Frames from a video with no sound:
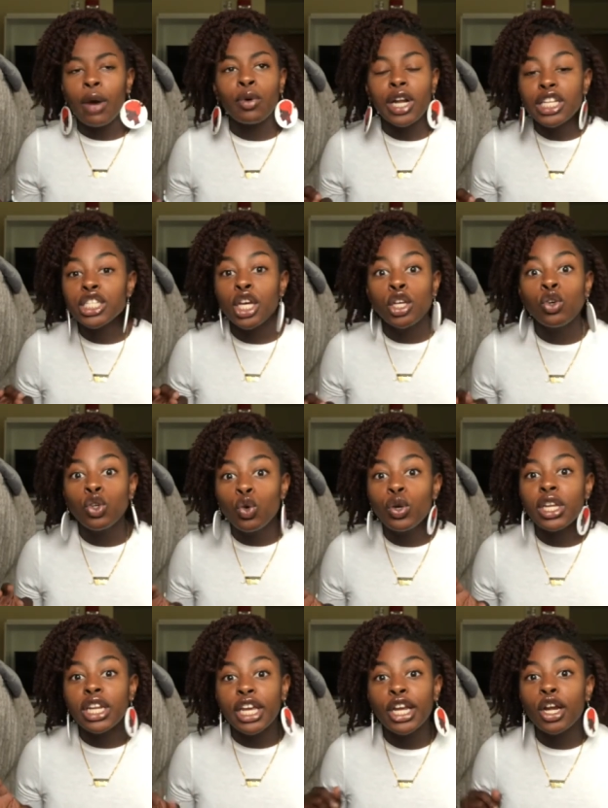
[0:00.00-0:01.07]
when I tell you, you
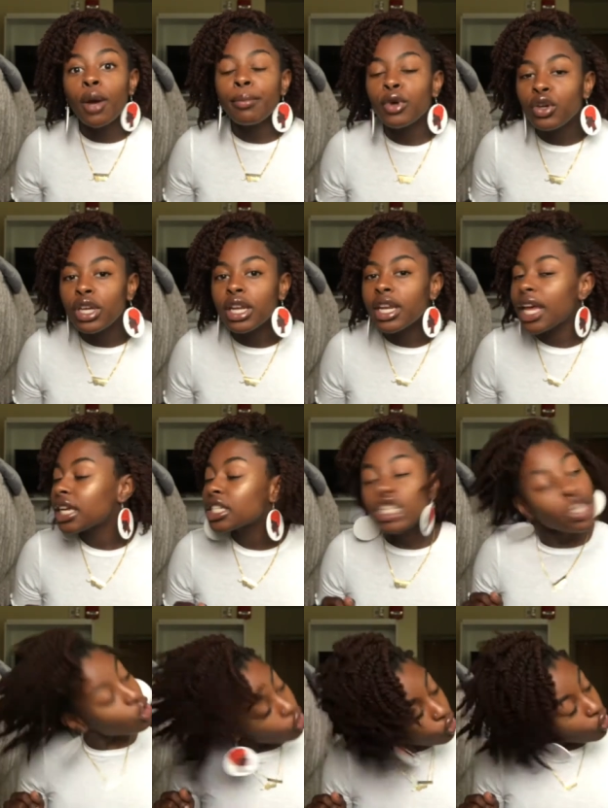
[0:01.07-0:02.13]
can hear a million necks,
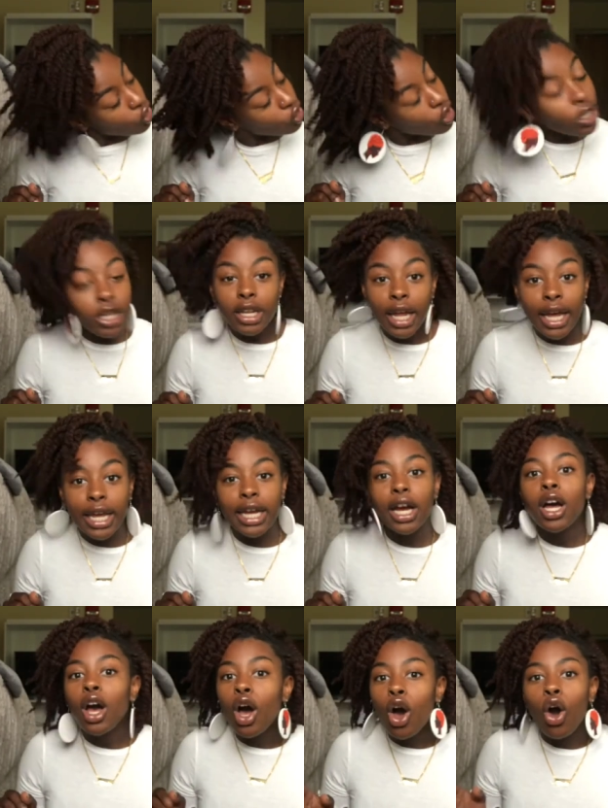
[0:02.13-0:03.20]
like
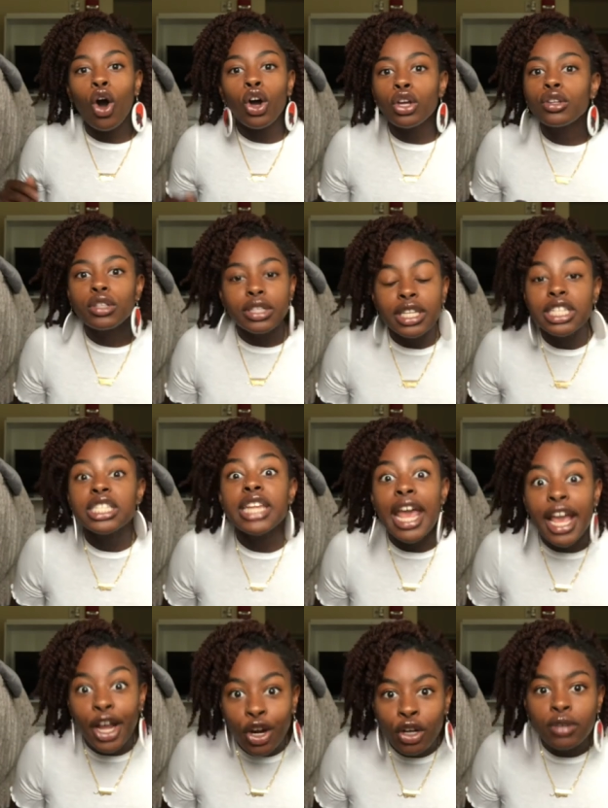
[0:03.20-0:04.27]
all
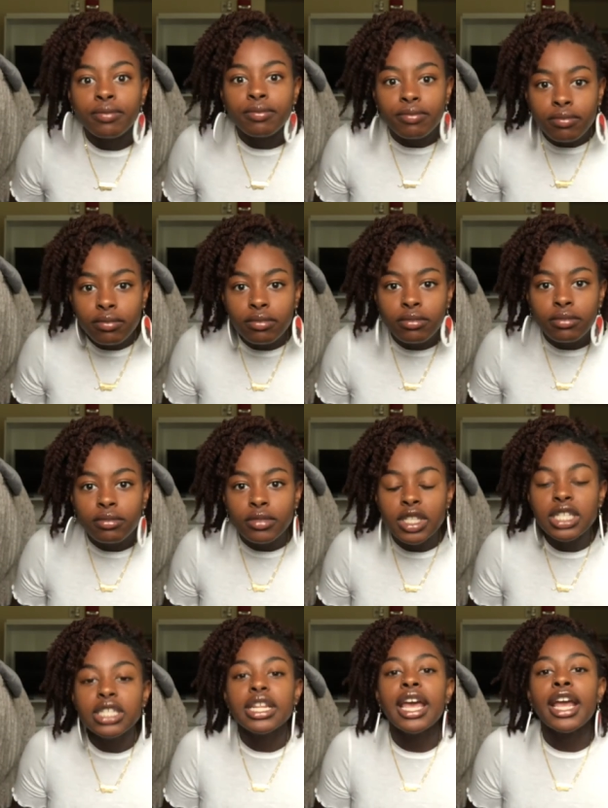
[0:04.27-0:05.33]
stare,
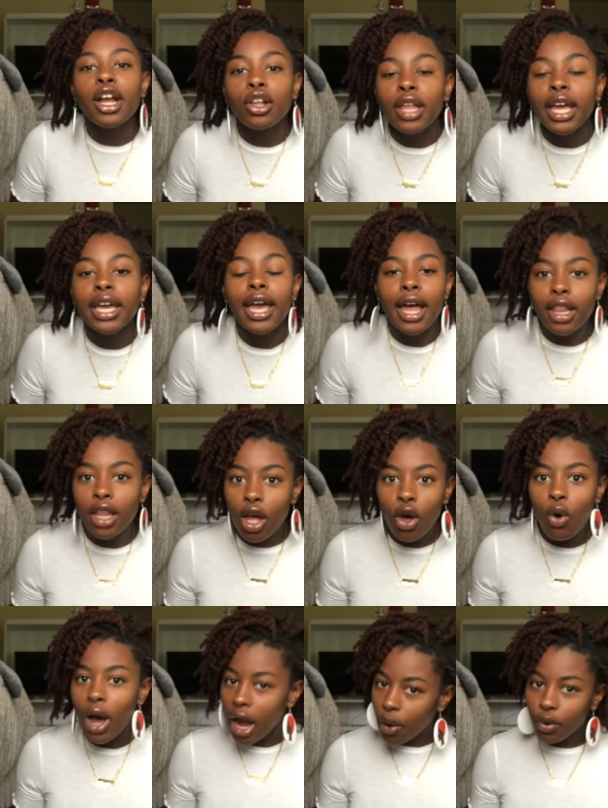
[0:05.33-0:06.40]
stare. Like
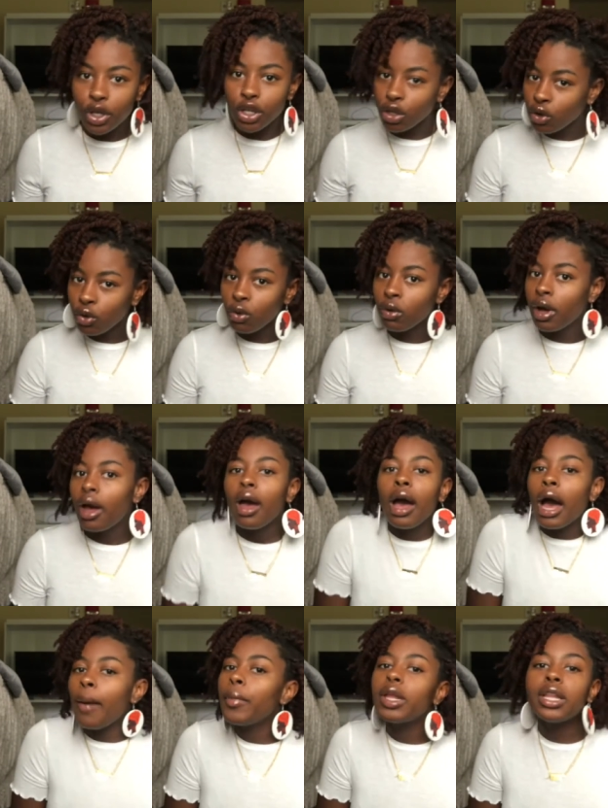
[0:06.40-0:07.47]
hello, how are you?
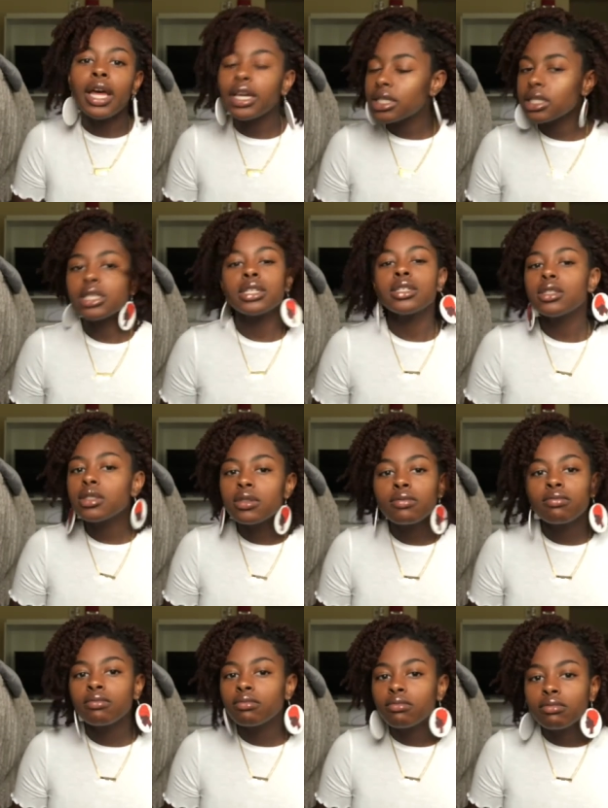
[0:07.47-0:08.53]
I'm Alexis.
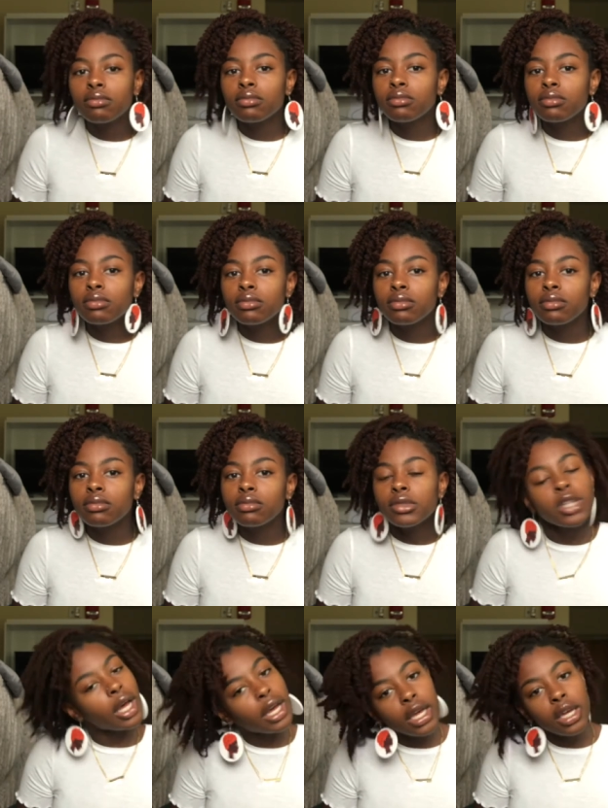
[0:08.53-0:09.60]

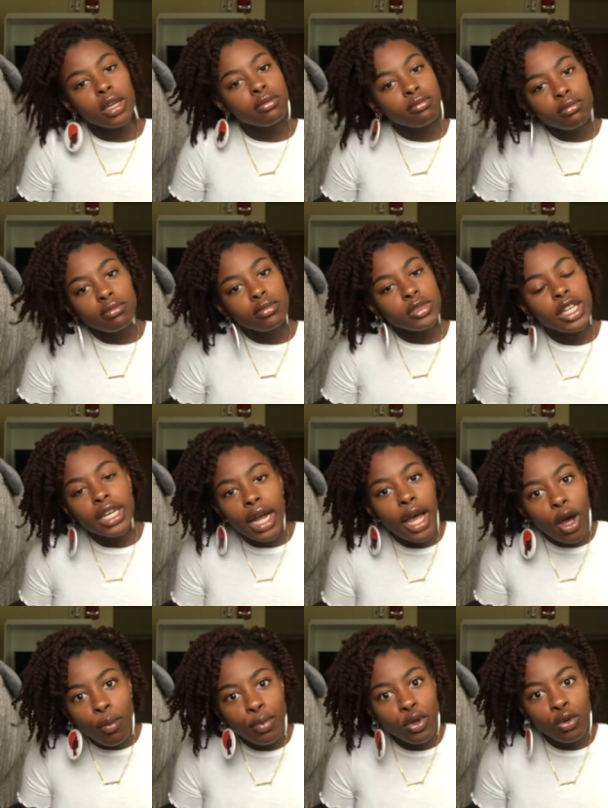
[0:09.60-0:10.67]
Like can I
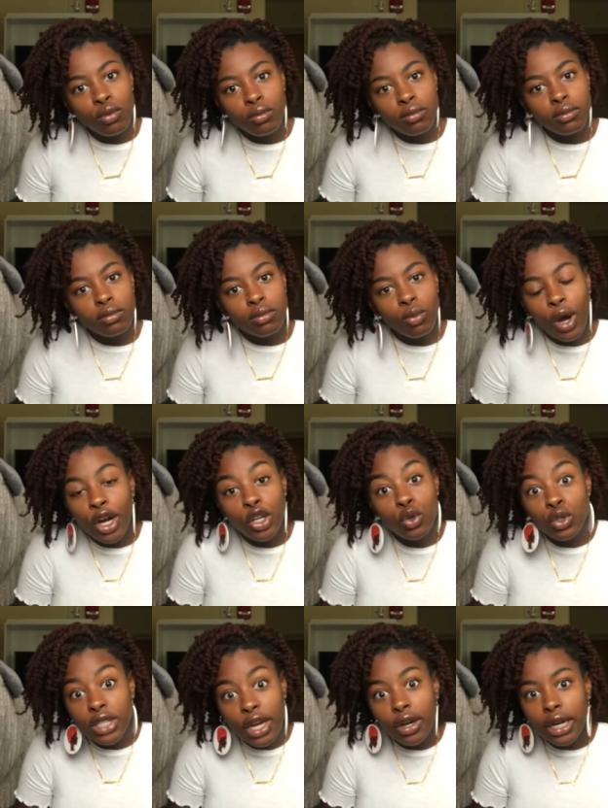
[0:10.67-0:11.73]
help you? Why are you
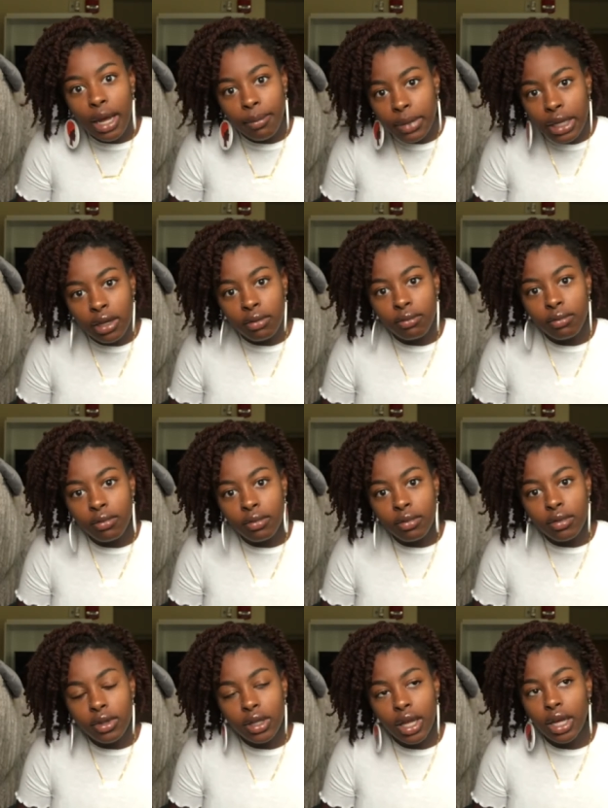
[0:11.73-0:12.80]
staring at me?
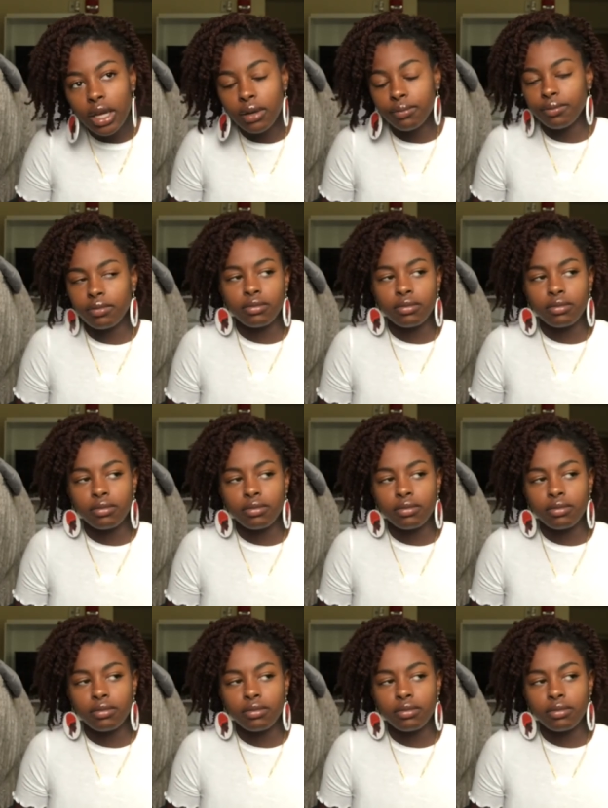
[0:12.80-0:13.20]
Like